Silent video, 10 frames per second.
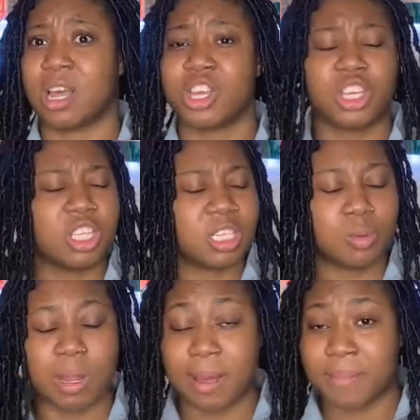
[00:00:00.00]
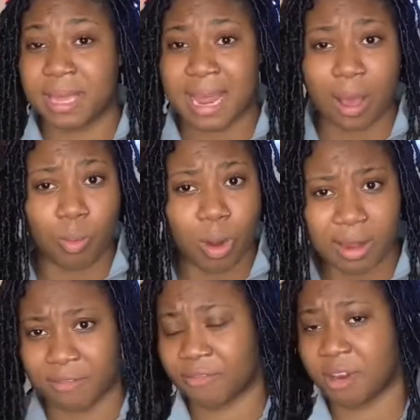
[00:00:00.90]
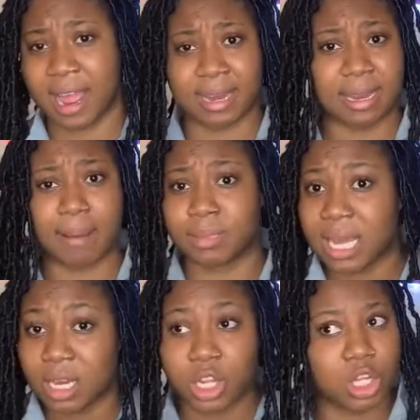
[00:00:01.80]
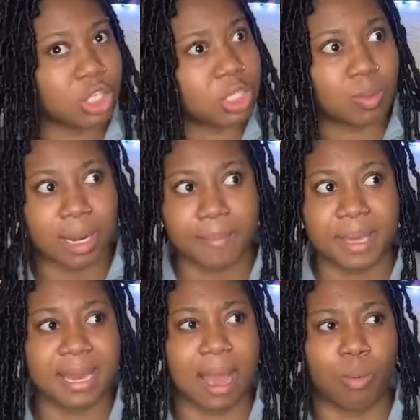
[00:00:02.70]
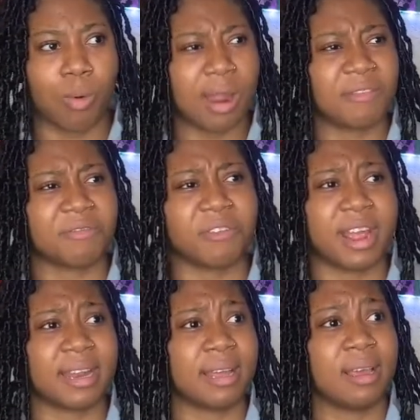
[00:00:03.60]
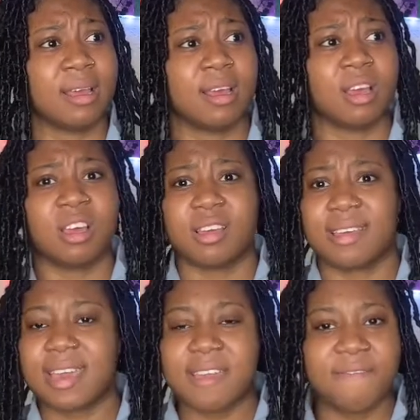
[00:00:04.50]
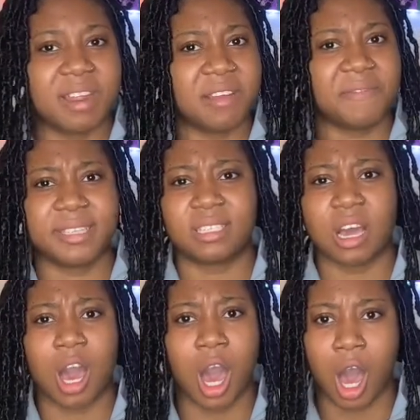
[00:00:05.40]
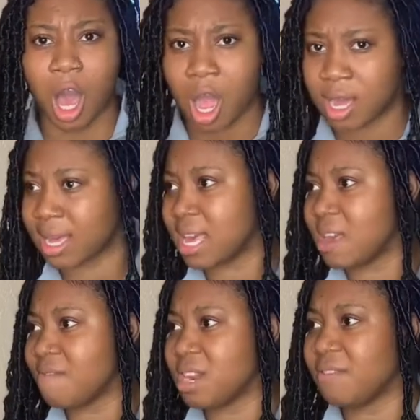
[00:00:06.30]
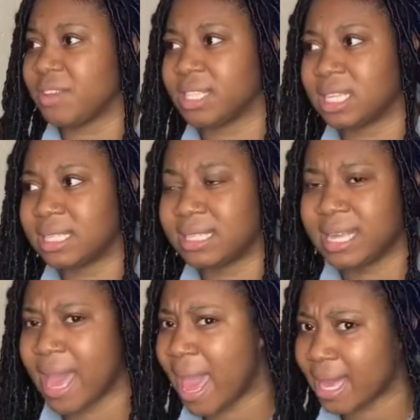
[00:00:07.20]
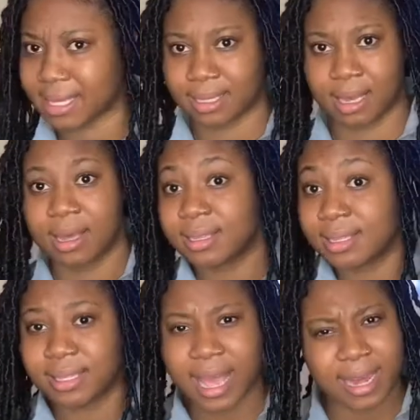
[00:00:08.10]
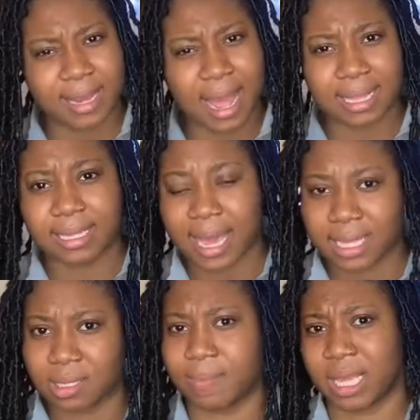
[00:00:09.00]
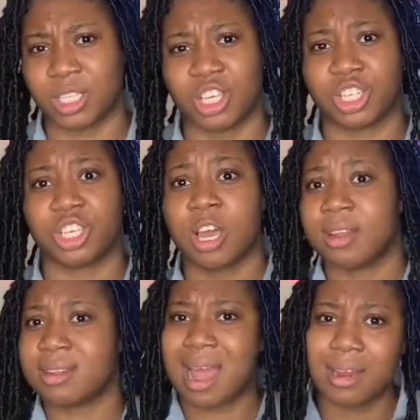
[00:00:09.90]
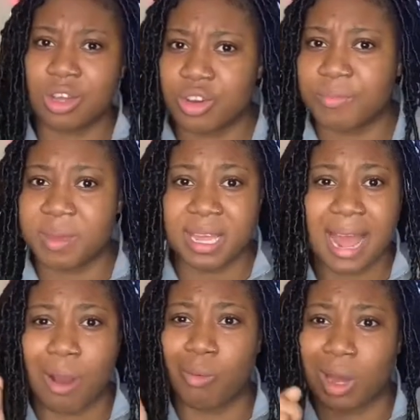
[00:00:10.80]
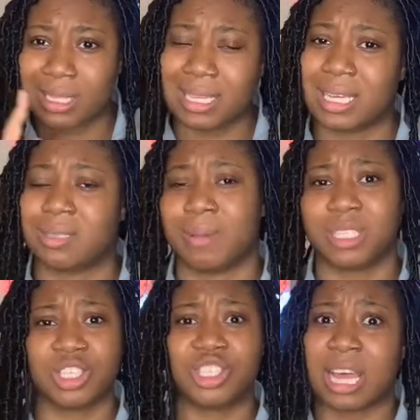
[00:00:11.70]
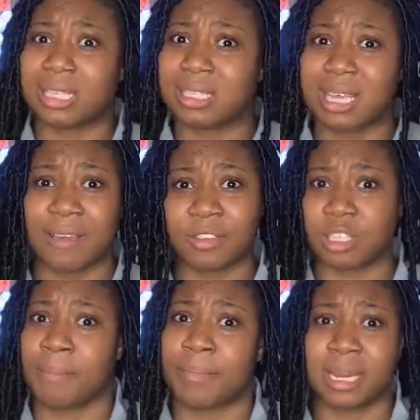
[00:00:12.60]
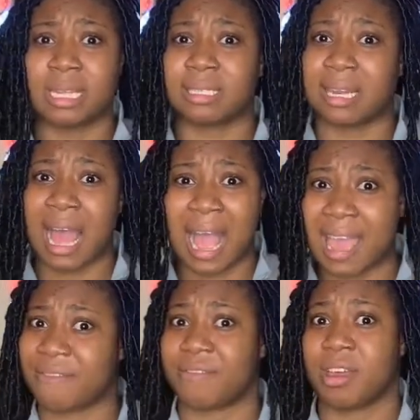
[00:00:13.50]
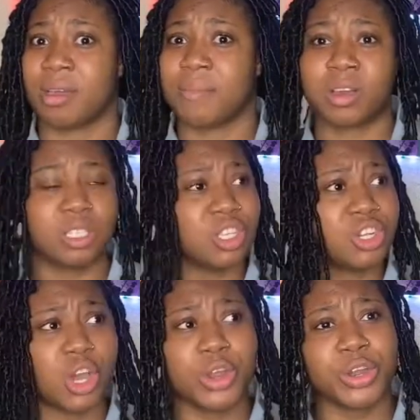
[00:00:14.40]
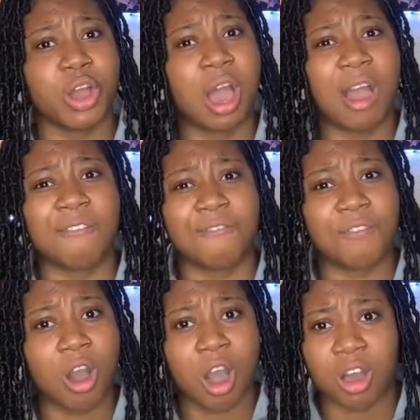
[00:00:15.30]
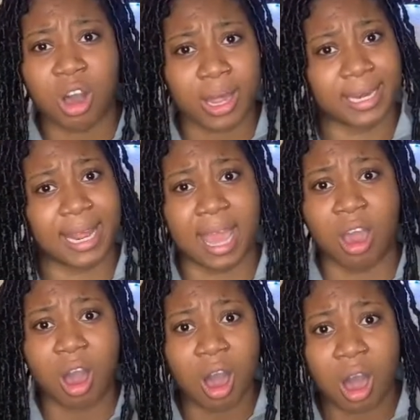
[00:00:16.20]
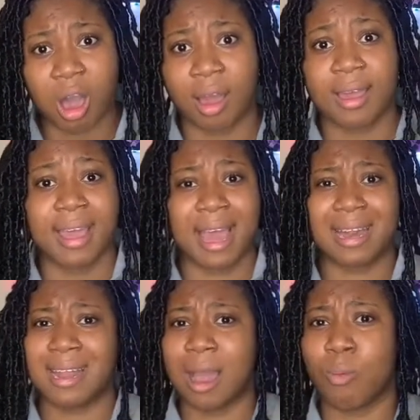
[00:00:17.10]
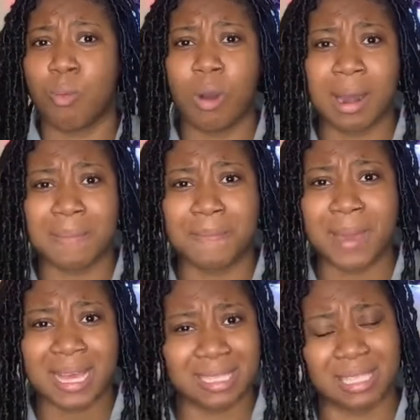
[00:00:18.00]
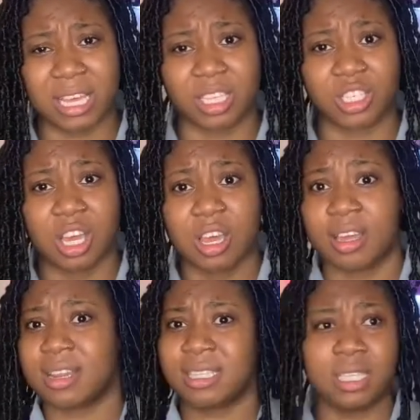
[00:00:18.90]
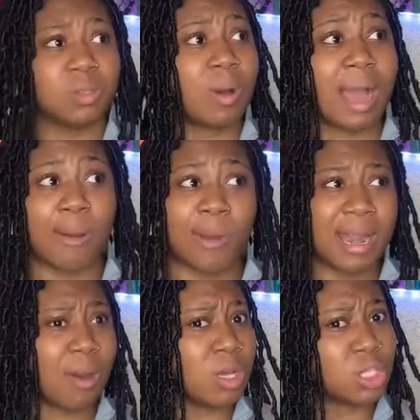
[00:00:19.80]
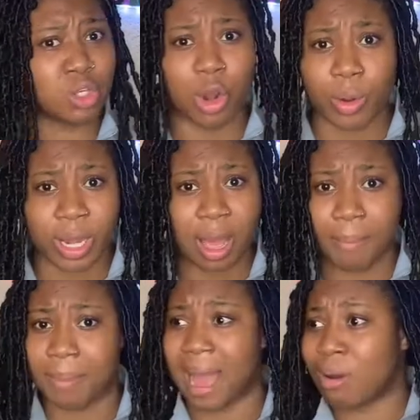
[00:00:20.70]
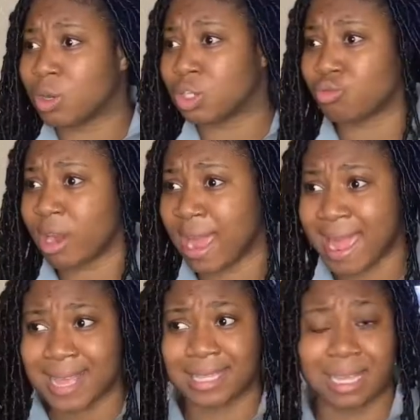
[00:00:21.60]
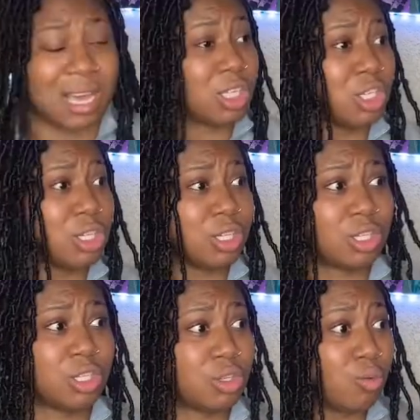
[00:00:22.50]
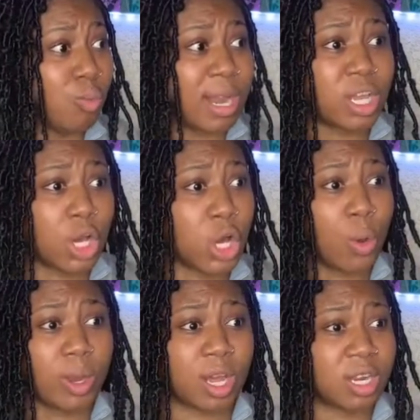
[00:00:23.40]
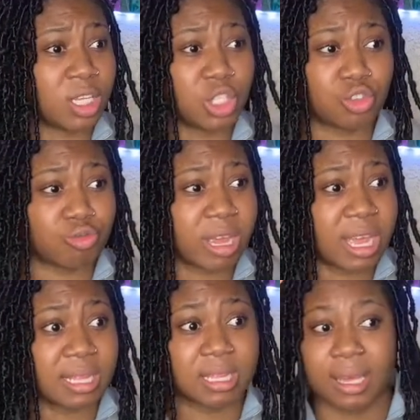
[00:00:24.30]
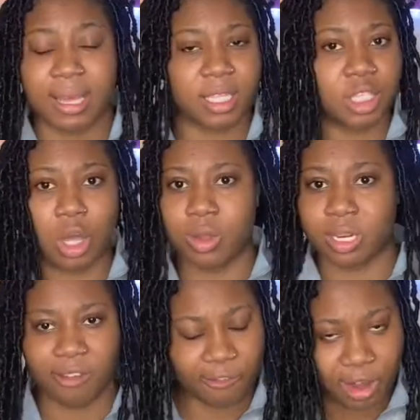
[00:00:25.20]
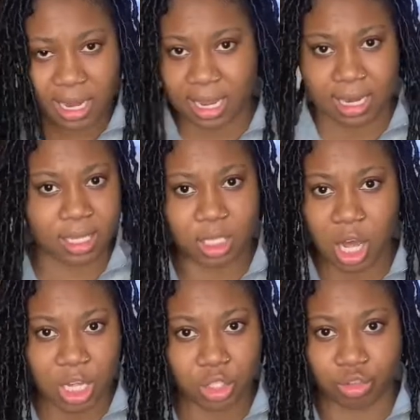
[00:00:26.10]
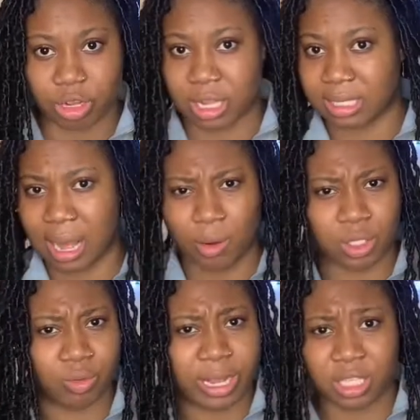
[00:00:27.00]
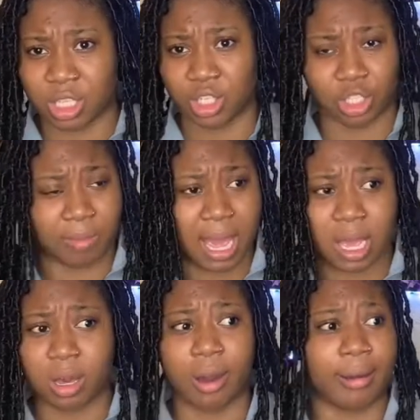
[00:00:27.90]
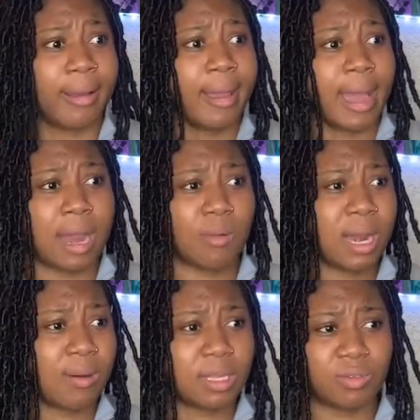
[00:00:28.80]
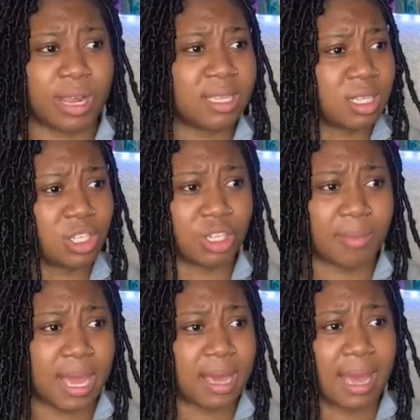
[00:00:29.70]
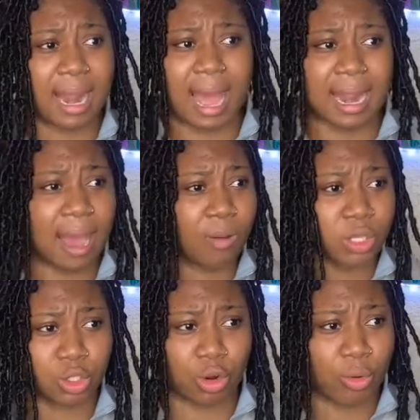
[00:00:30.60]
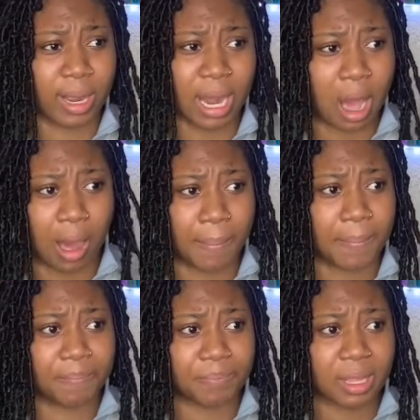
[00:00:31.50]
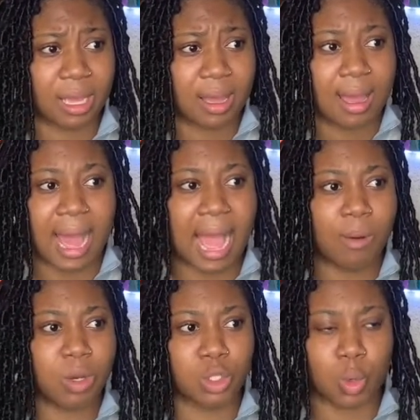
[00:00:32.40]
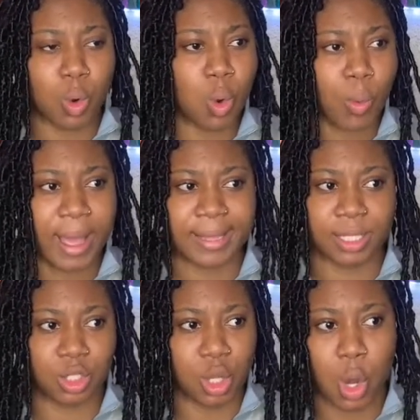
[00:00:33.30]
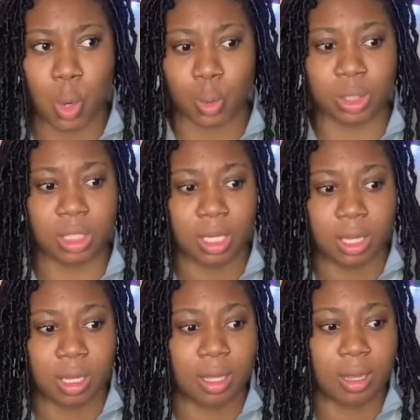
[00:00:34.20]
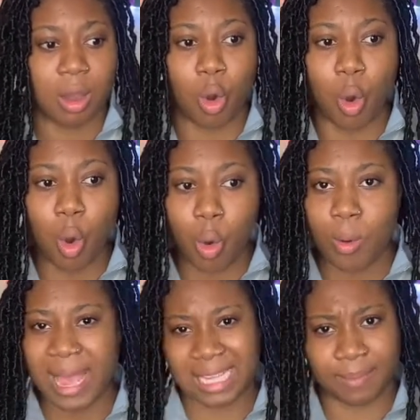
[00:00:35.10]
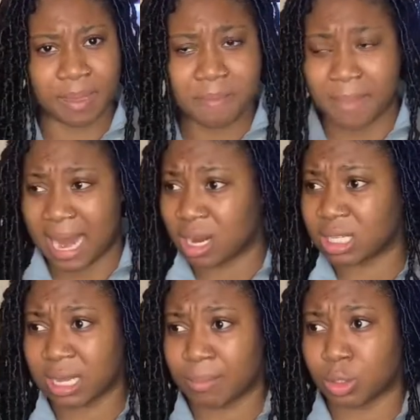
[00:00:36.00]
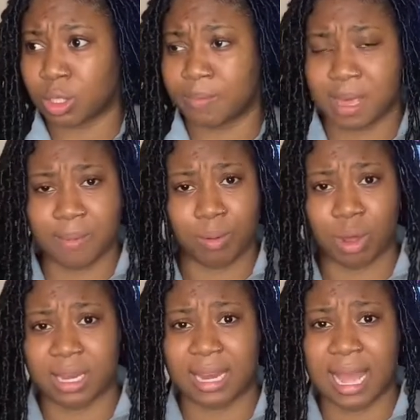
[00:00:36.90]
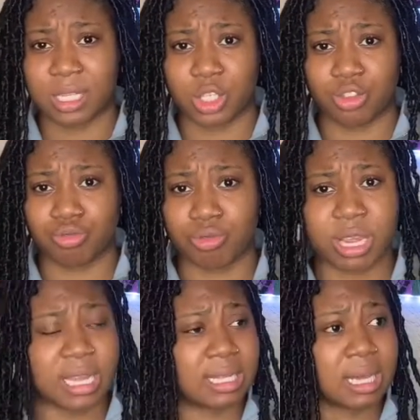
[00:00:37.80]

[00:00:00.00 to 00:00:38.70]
You just want to be that one friend. I'm telling you, just want to be that one friend. Even if it's a hug, even if it's a text, send that text message. That could be that one text message that saves somebody's life, because you don't know how far gone they are. And that one message. This is why when I was growing up, I was raised to when you're going on the street, it's so different in this country, because I was raised in Jamaica. And when I was raised in Jamaica and I was growing up, I was always told, always be mannerable to people on that street.